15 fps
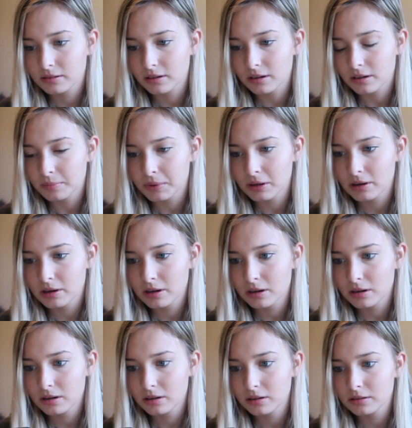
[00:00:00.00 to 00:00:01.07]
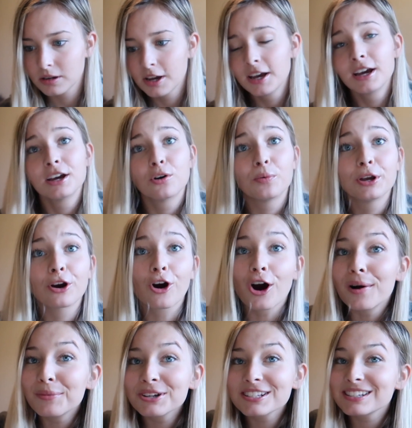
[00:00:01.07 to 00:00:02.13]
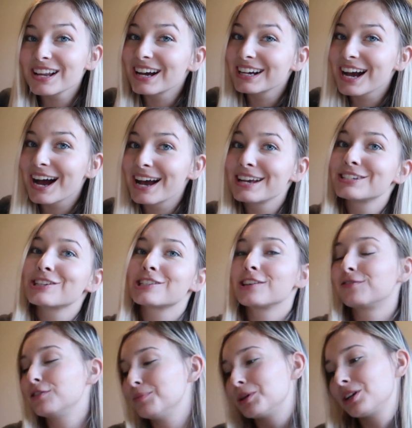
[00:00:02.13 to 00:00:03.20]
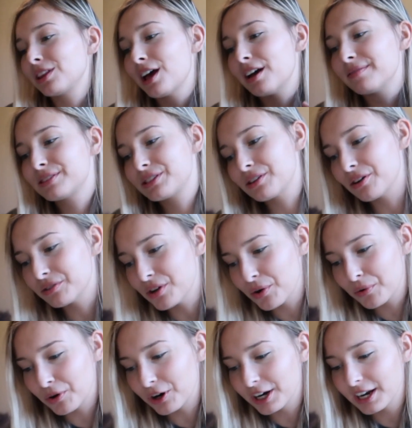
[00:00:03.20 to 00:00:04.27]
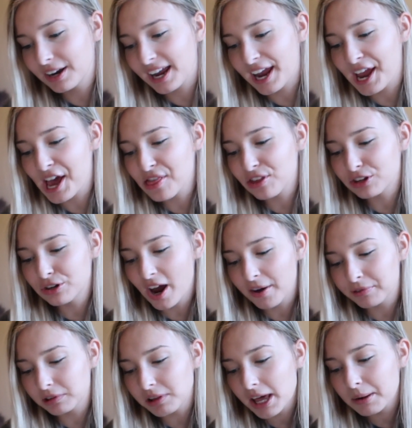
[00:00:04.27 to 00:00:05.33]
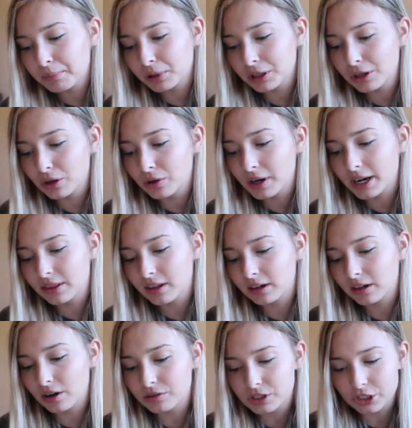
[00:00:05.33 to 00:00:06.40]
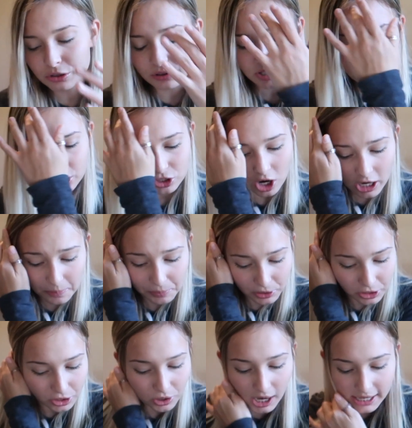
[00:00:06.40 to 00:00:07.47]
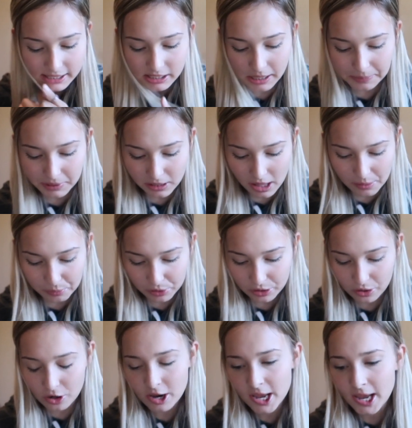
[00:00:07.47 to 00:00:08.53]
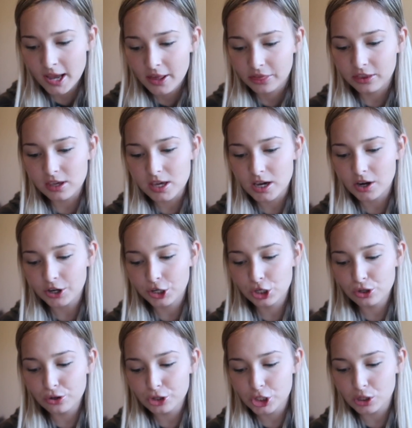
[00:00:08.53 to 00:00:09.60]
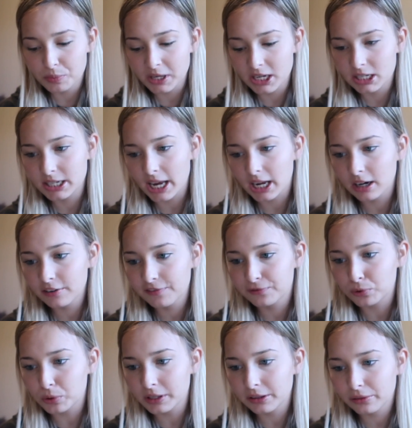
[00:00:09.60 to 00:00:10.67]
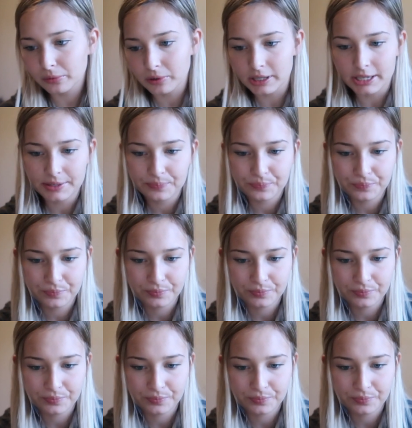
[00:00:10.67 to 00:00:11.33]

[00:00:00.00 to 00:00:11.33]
Come on. We are almost done, guys, just a few more left, so don't worry. Okay, and then you have the light blue, and then go to the dark blue. I skipped the light blue. The hue should be -43.